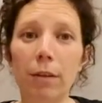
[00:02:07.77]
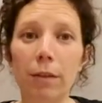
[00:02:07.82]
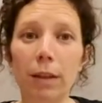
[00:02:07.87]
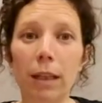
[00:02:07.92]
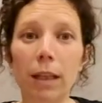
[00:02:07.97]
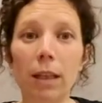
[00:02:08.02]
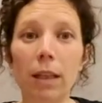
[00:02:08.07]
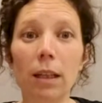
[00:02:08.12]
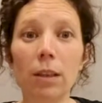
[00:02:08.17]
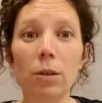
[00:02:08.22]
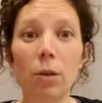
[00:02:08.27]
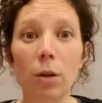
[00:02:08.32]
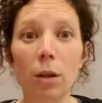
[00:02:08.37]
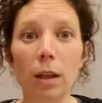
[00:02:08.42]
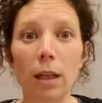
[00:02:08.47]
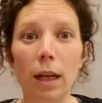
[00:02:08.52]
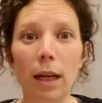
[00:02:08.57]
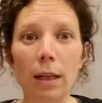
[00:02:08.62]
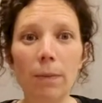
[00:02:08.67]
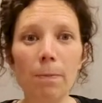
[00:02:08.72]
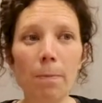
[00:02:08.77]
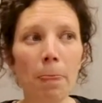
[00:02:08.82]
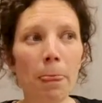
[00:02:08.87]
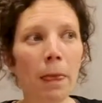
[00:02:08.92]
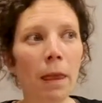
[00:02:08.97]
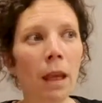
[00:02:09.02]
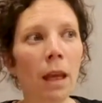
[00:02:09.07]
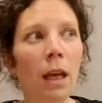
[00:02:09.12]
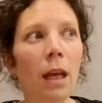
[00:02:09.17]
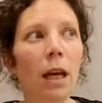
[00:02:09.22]
Nicolas online,
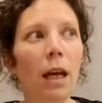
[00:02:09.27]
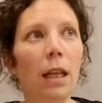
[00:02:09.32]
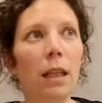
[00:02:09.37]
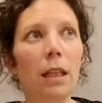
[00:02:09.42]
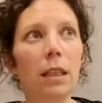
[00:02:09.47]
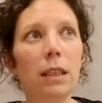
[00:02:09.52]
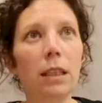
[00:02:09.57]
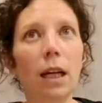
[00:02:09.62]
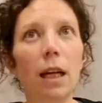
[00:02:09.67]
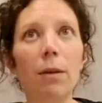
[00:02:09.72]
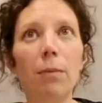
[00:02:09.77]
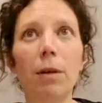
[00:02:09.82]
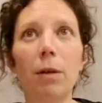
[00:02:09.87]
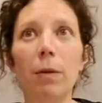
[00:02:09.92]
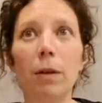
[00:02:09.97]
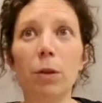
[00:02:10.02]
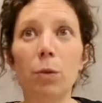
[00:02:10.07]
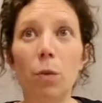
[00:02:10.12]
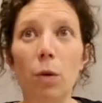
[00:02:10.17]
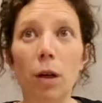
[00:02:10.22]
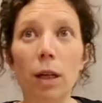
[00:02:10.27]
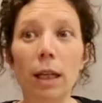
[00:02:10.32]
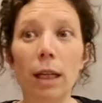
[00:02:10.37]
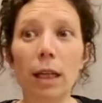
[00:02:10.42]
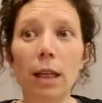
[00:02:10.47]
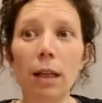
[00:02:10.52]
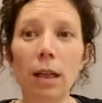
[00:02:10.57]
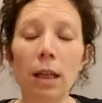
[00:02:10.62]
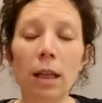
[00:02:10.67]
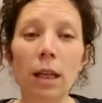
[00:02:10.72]
and this time I was
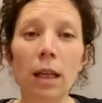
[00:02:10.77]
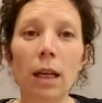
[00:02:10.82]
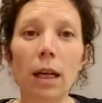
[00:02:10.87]
working,